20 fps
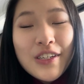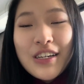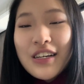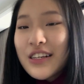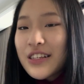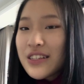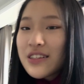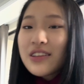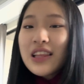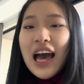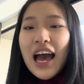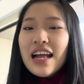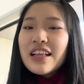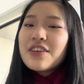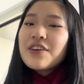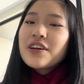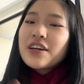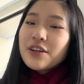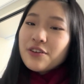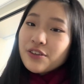So then
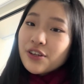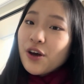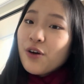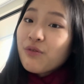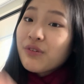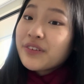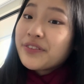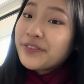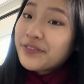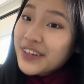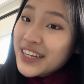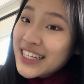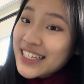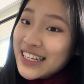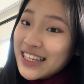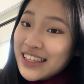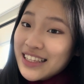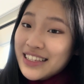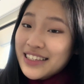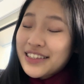you could go
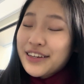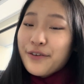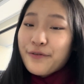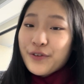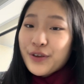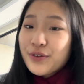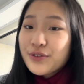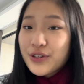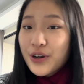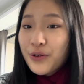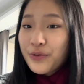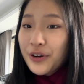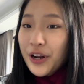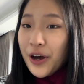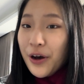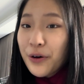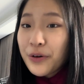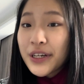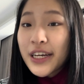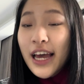revisit the stuff you don't
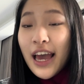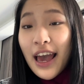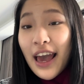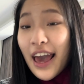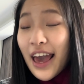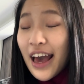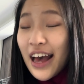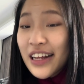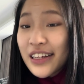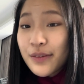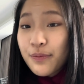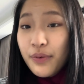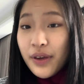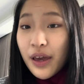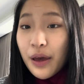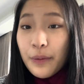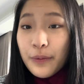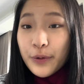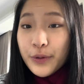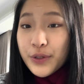know and
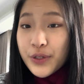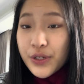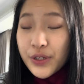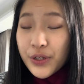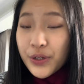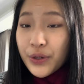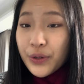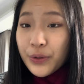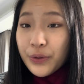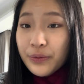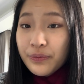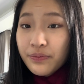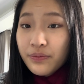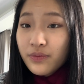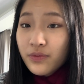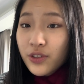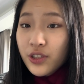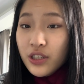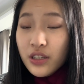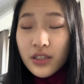be able to
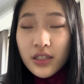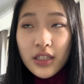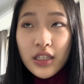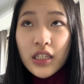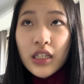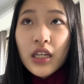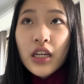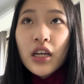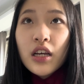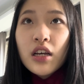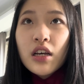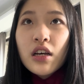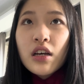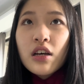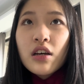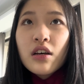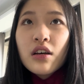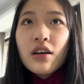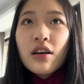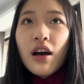just
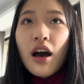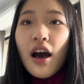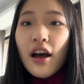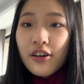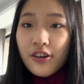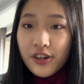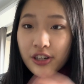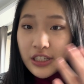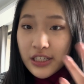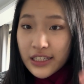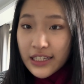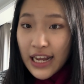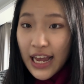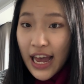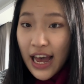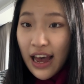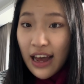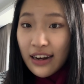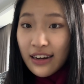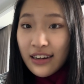
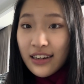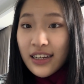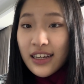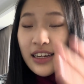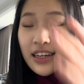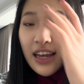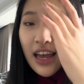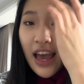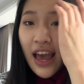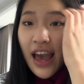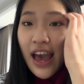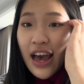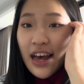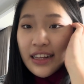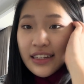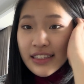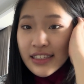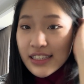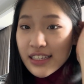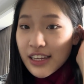understand
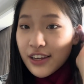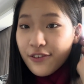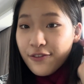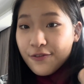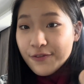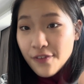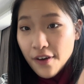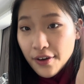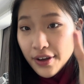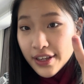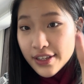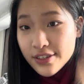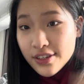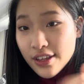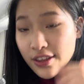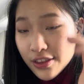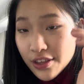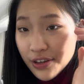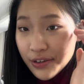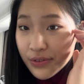and focus
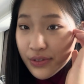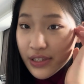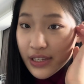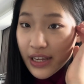on those